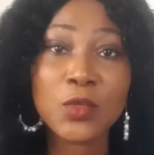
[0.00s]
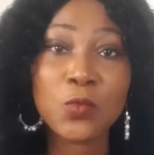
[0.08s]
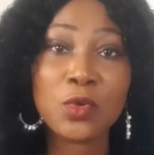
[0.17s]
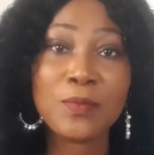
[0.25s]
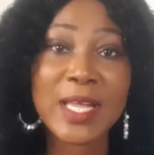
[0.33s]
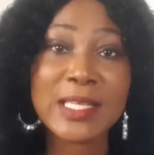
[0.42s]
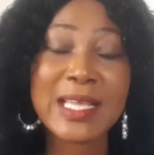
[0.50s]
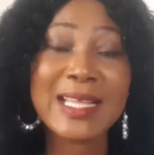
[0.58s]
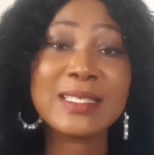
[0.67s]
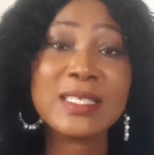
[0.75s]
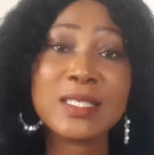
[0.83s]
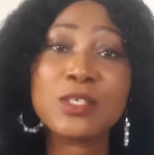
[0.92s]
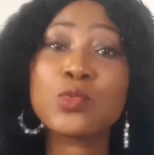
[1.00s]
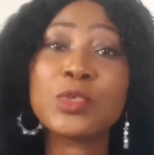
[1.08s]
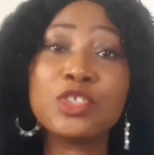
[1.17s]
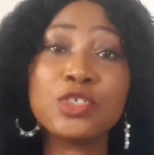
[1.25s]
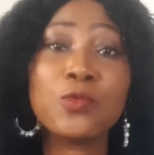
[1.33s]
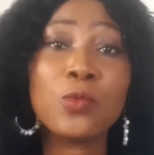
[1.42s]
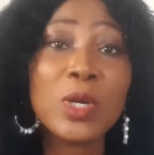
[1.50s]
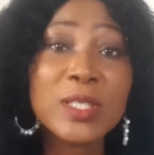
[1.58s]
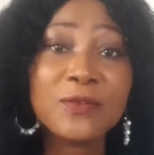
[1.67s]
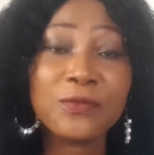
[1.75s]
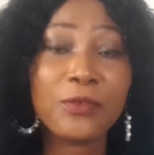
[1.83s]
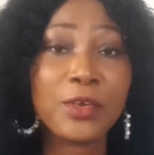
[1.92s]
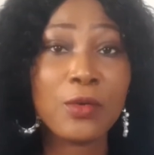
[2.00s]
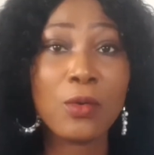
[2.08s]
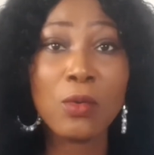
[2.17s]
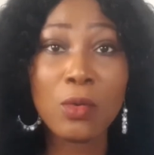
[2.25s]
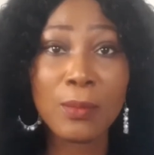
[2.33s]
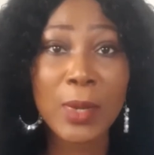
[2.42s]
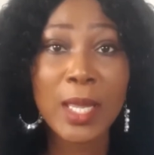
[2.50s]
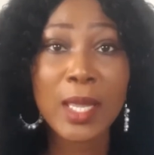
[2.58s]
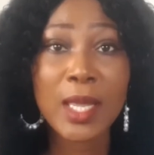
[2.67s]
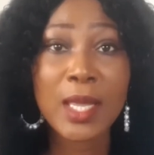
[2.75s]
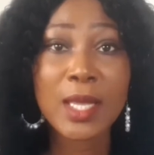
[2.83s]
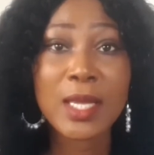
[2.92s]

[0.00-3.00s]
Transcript: clean woman and this is what you want for your home